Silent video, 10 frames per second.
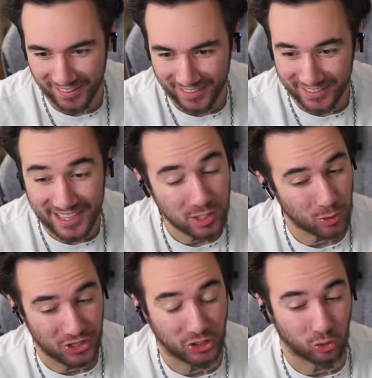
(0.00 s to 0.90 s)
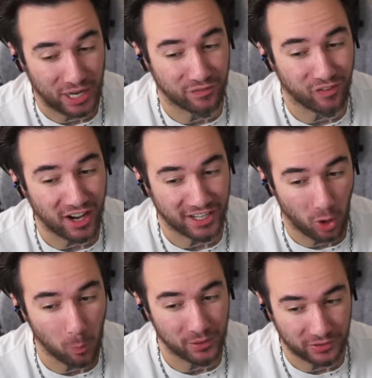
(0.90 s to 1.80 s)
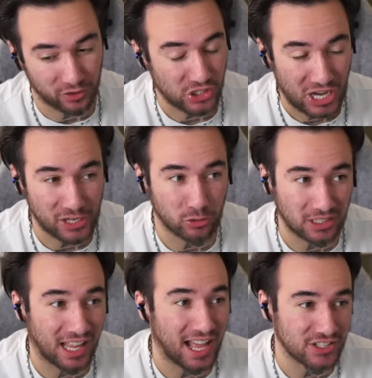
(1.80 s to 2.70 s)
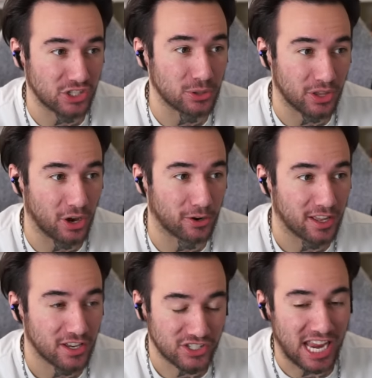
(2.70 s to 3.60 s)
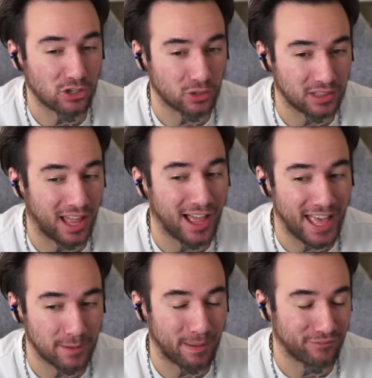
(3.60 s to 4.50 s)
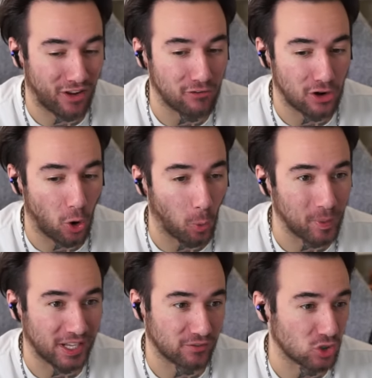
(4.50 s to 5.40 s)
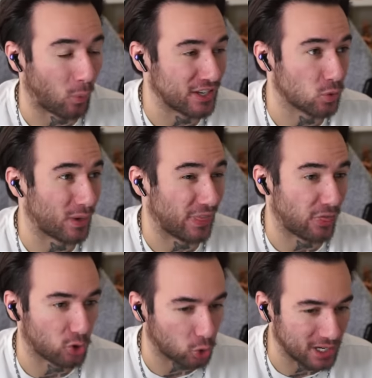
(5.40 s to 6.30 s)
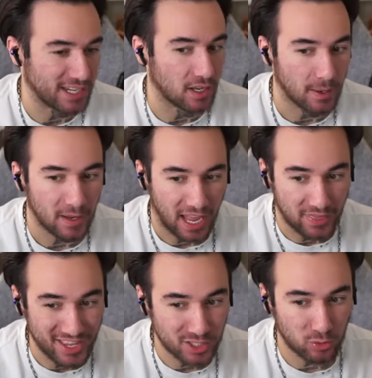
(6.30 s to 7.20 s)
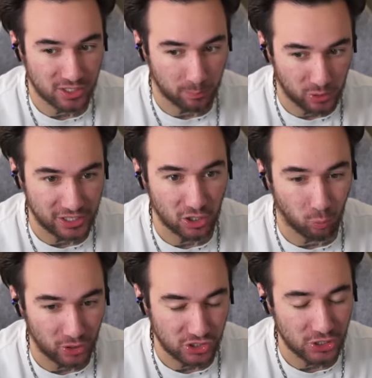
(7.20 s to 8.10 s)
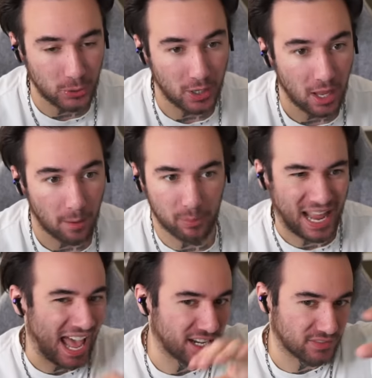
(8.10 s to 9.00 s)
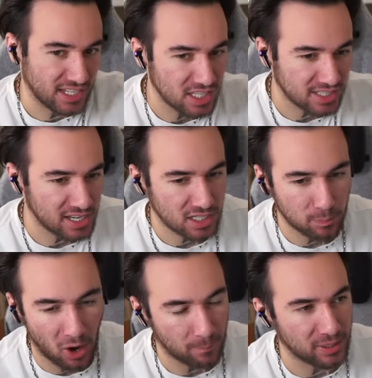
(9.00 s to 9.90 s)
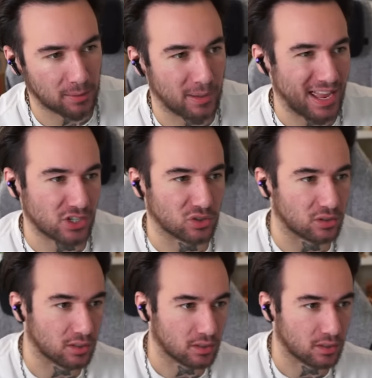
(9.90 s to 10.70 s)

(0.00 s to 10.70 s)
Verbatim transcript: This was a great fucking opening for Shangri-La, too, though. Shangri-La had my favorite opening of 2023, and this was a pretty good one, too. But out of these six, bro, I'm picking Mashle.